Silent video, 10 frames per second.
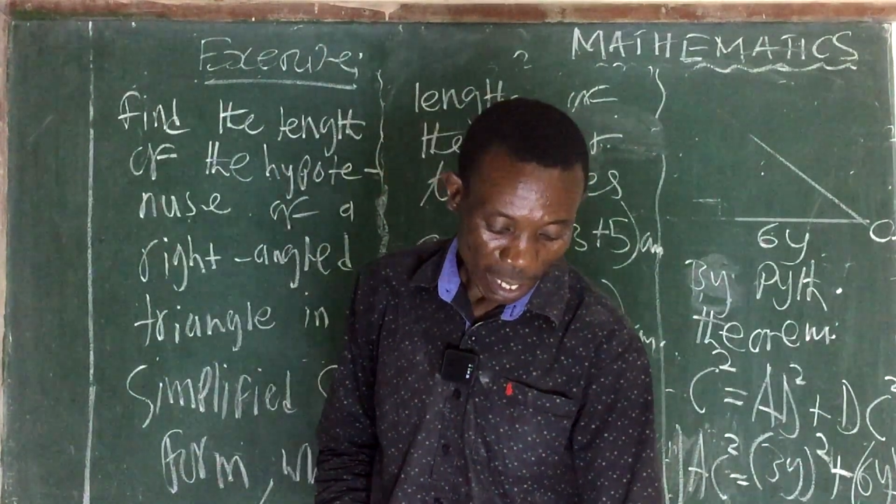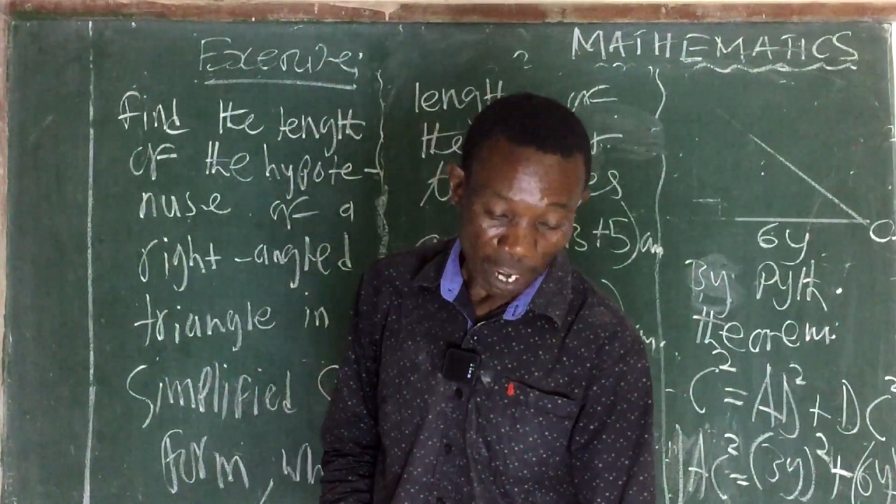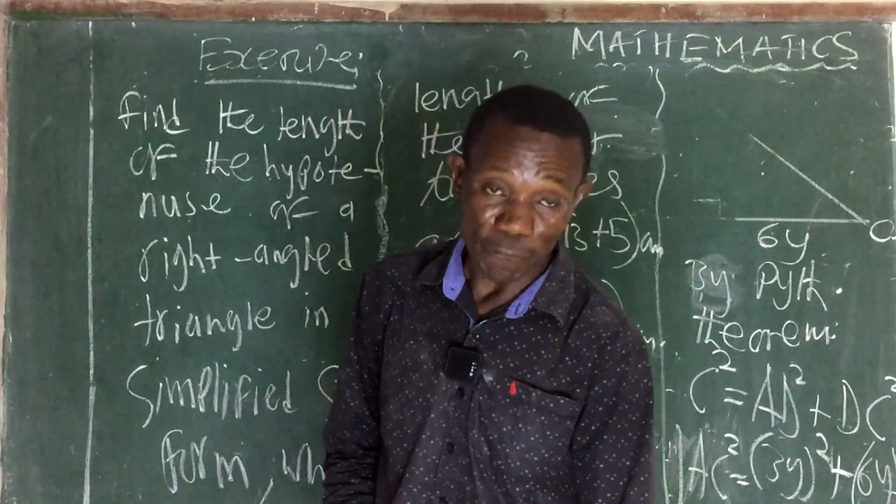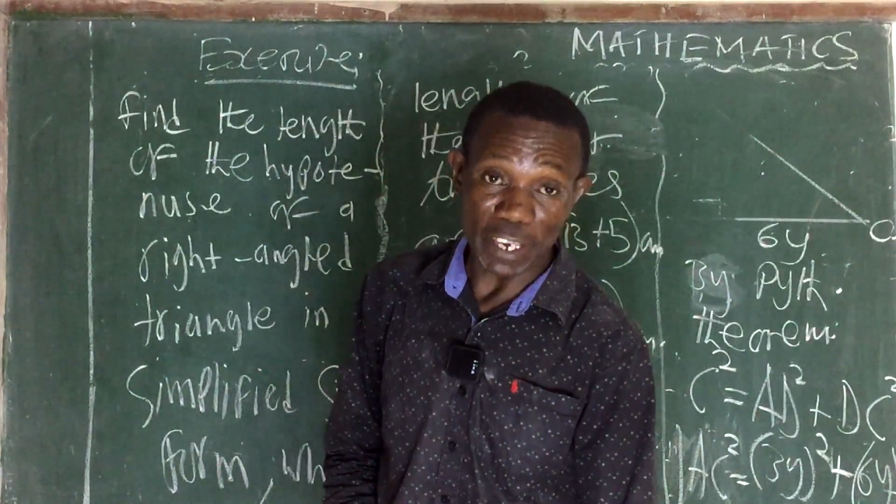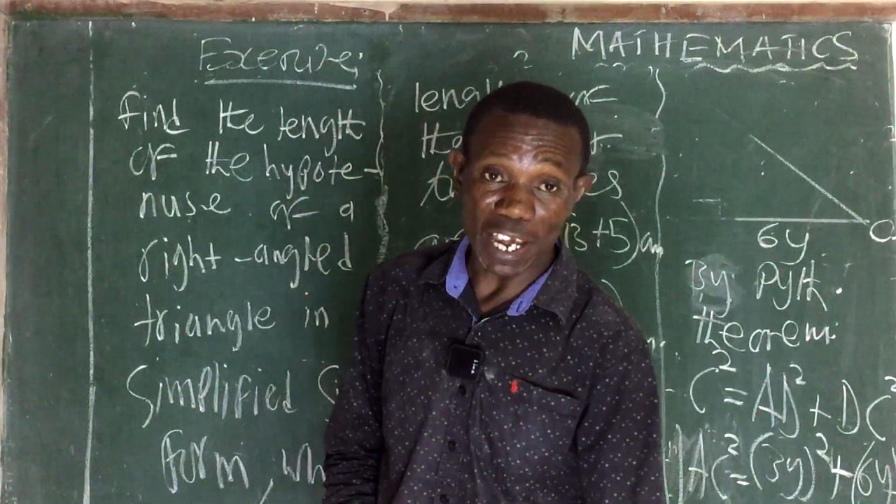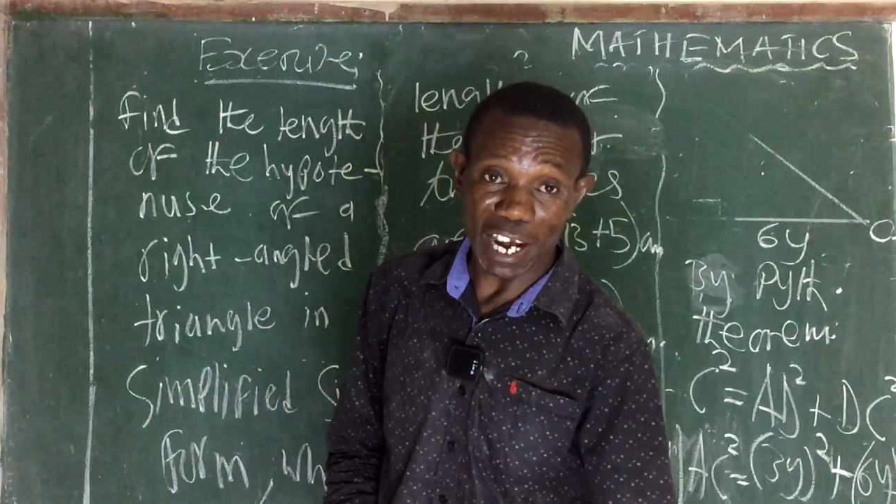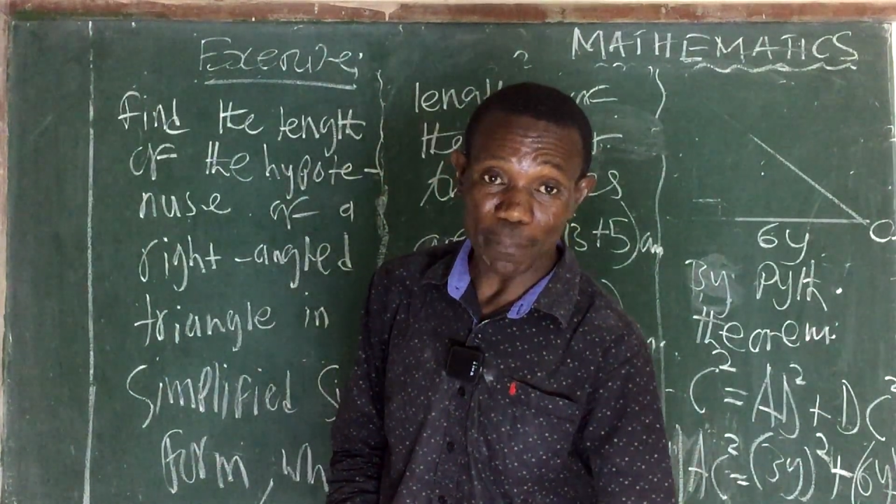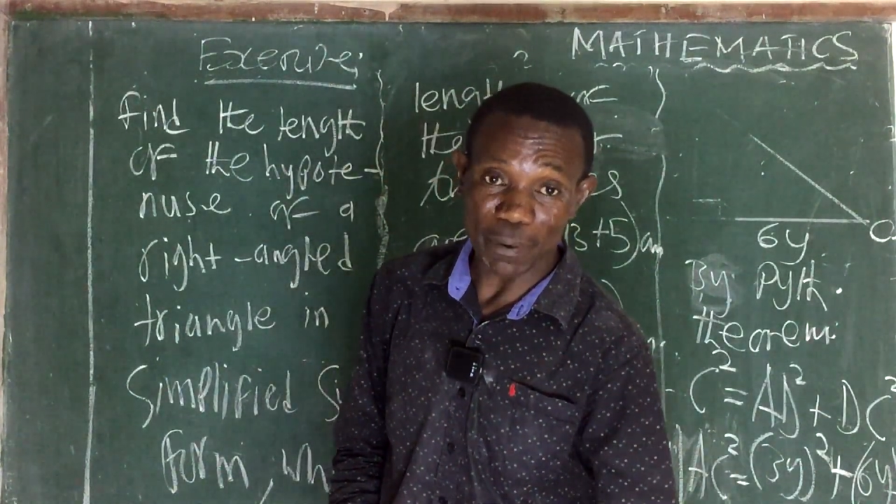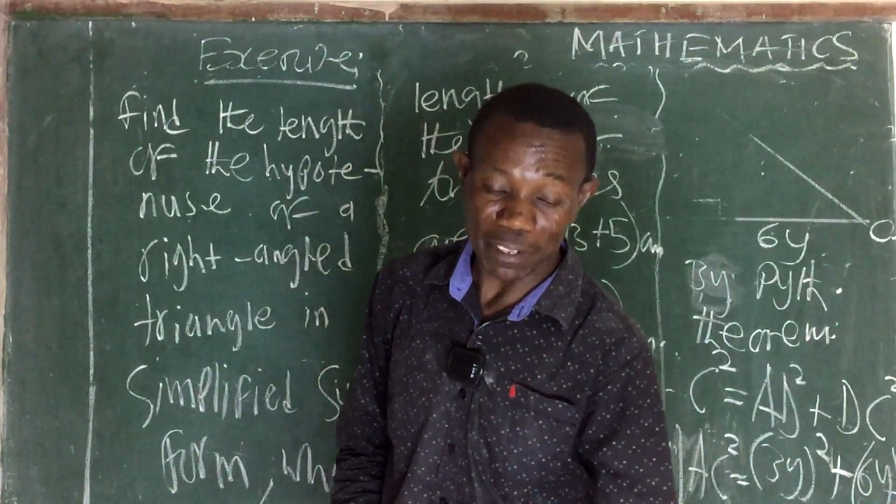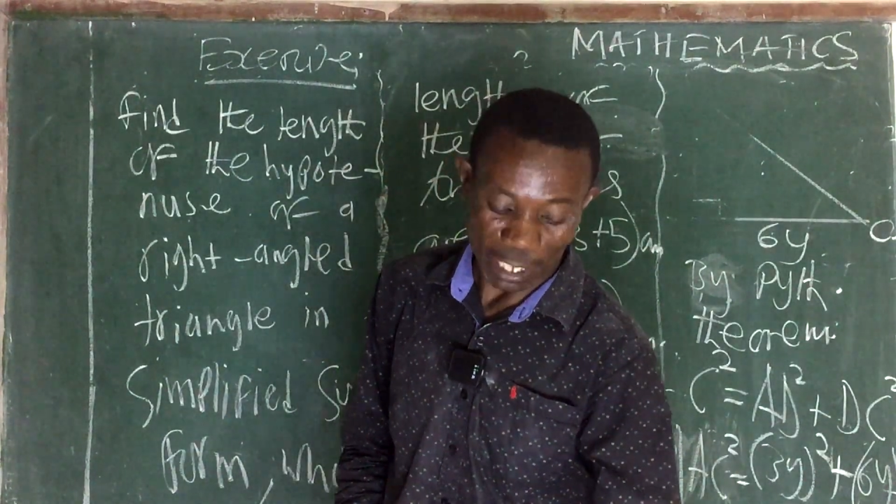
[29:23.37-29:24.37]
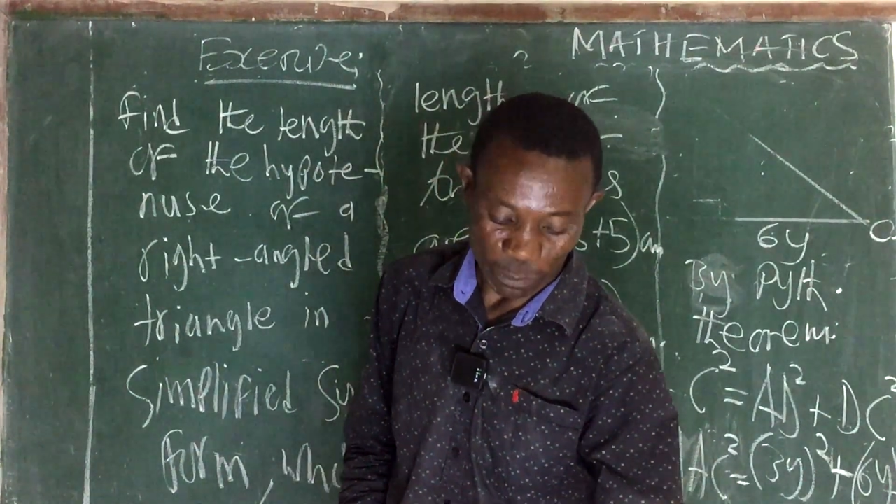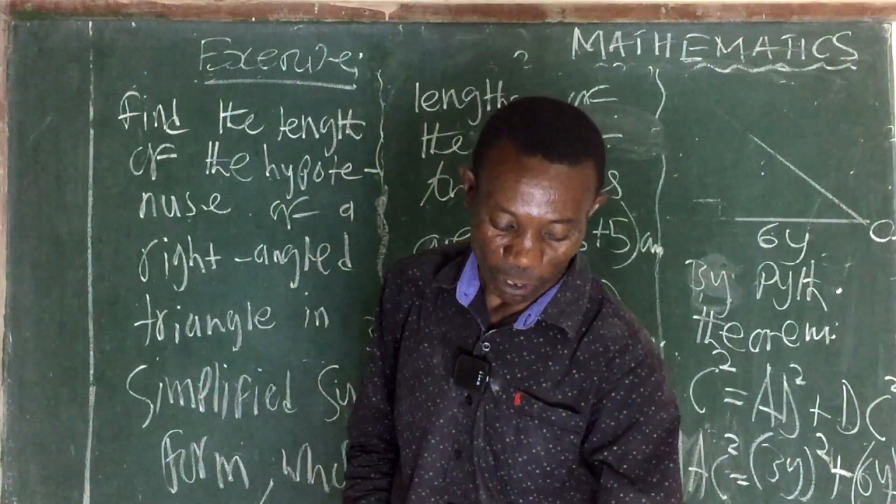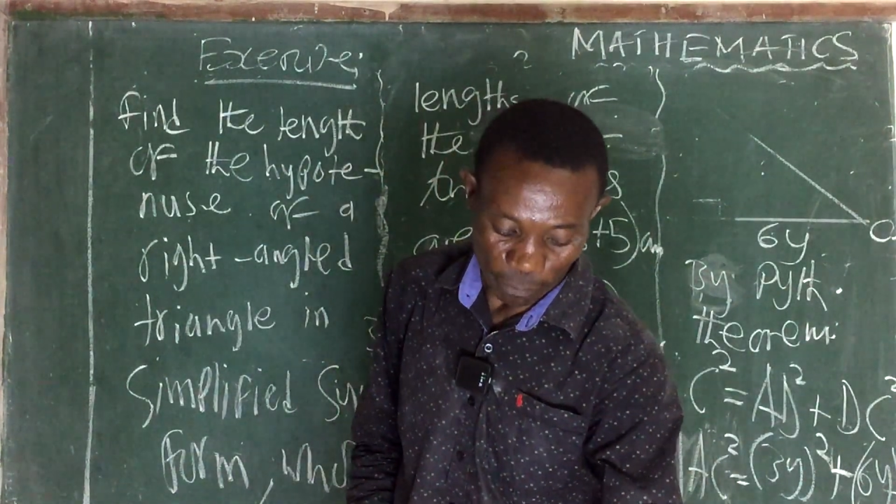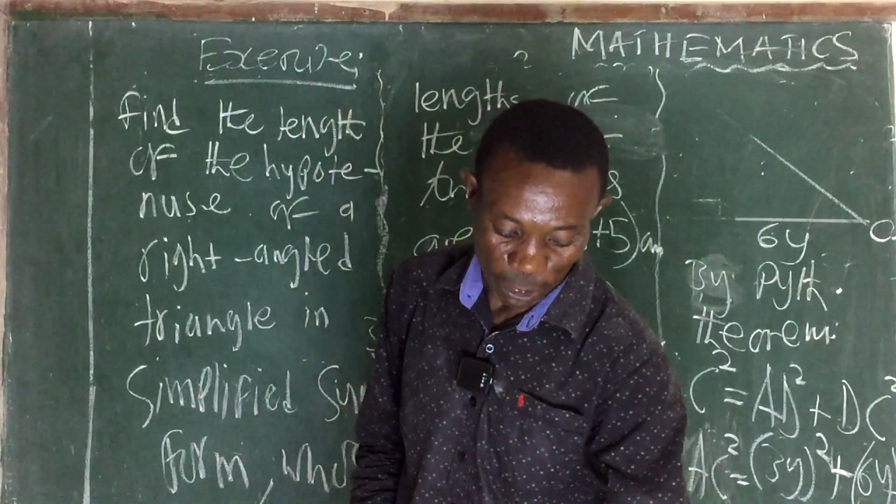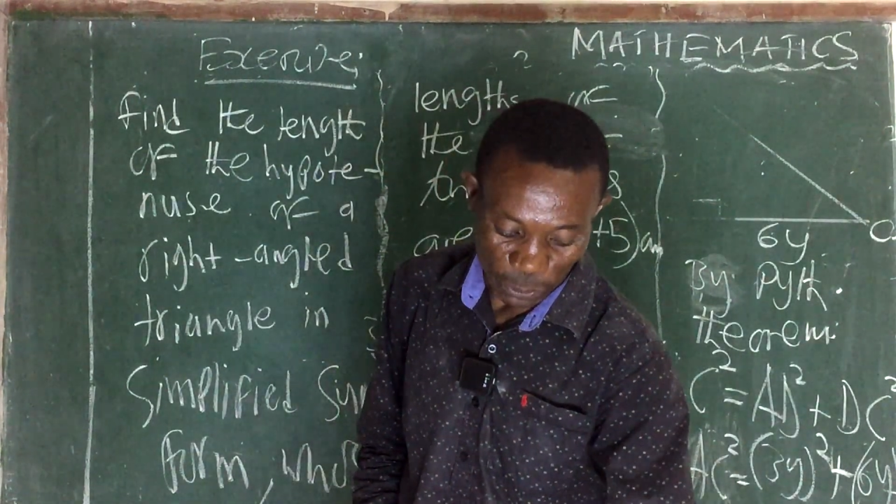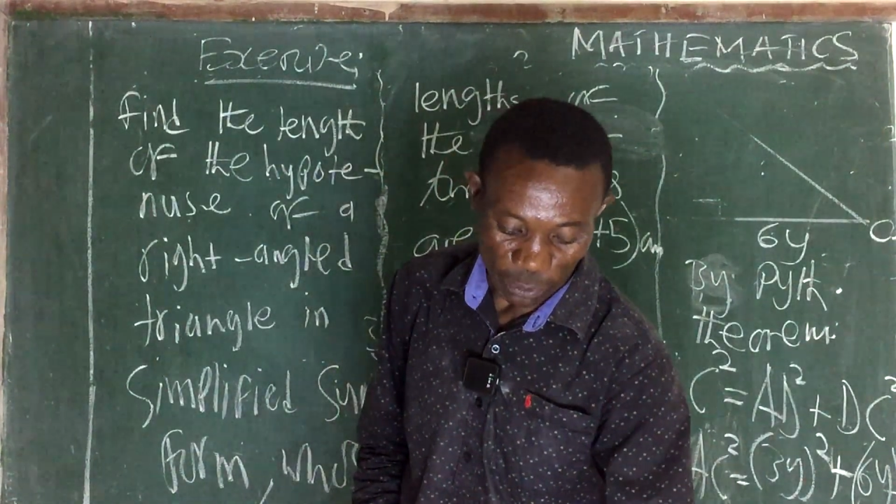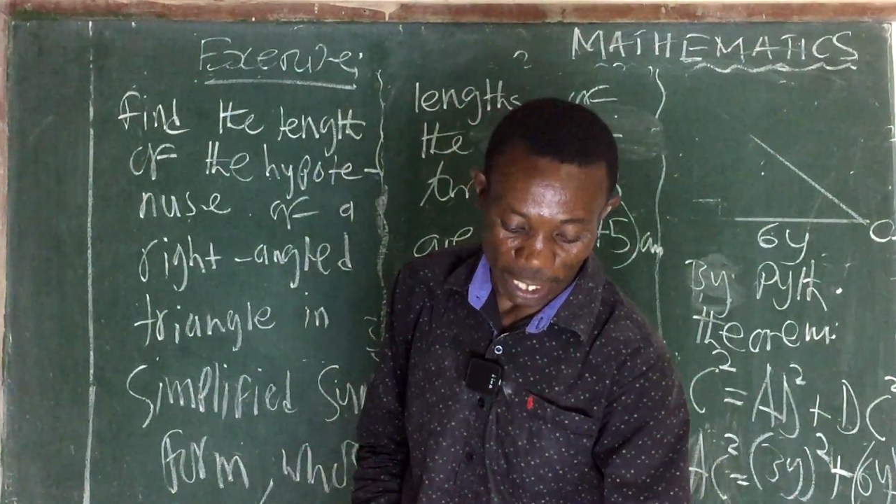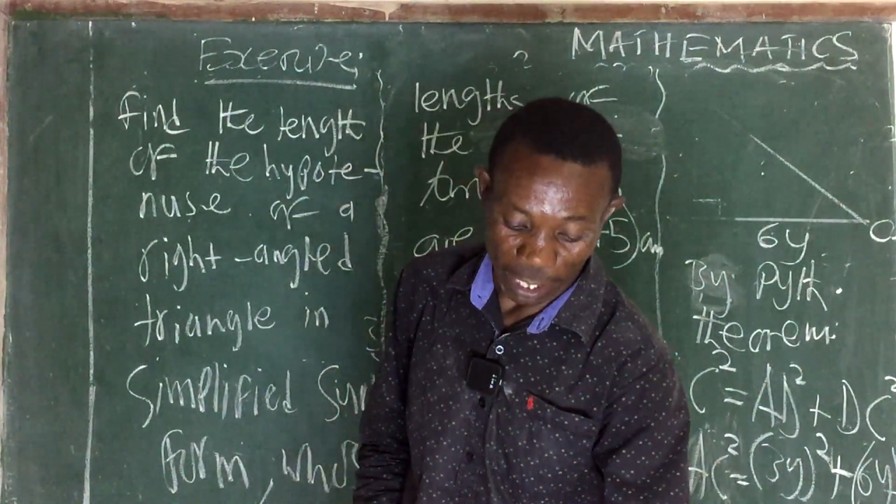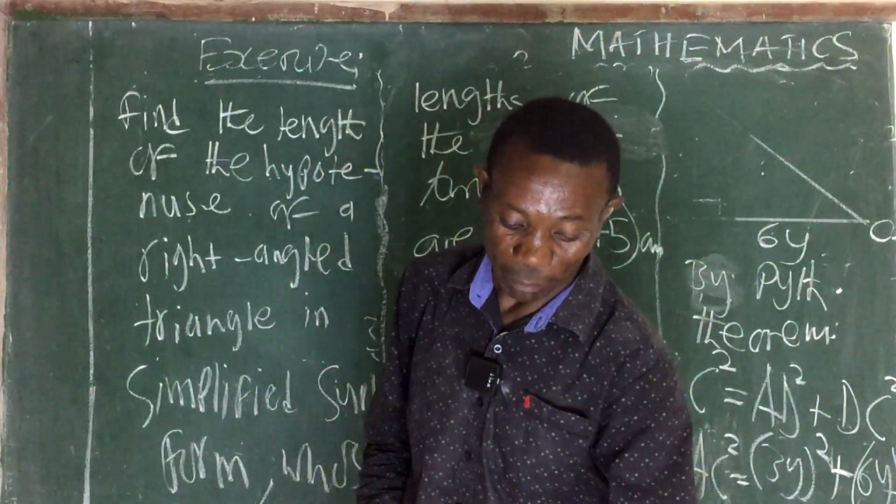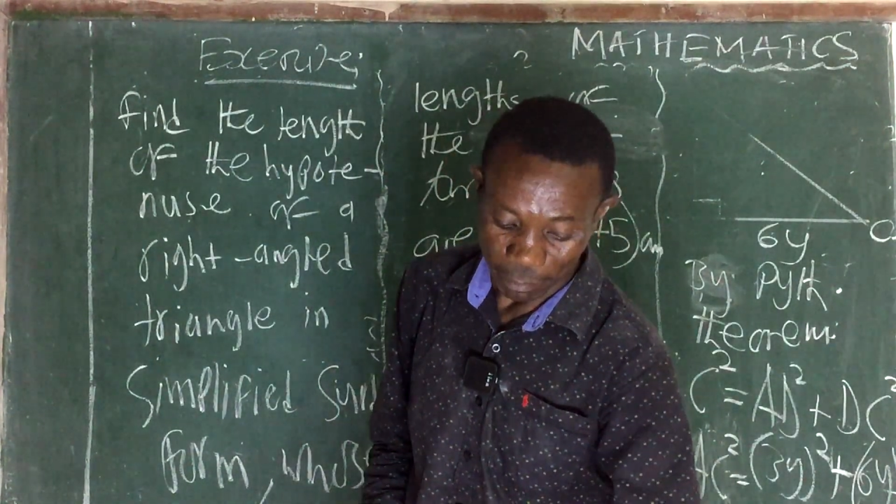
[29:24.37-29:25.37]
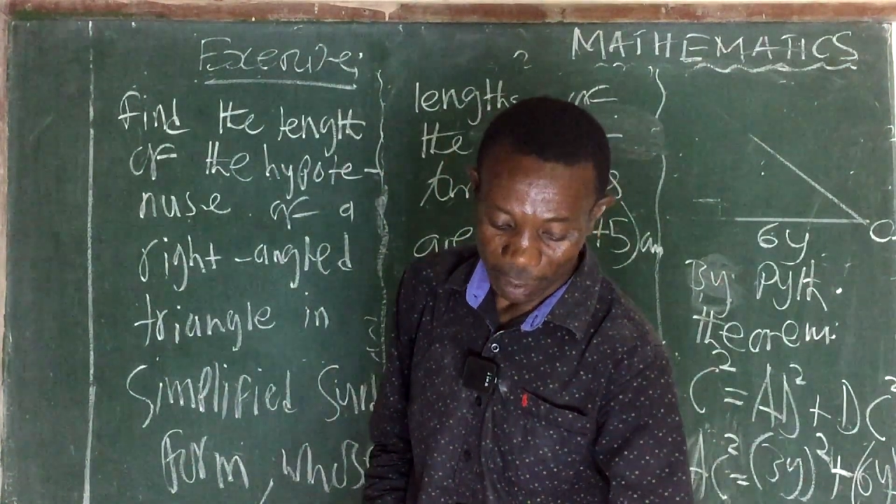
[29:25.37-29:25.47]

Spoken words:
I'm very happy that we have been together.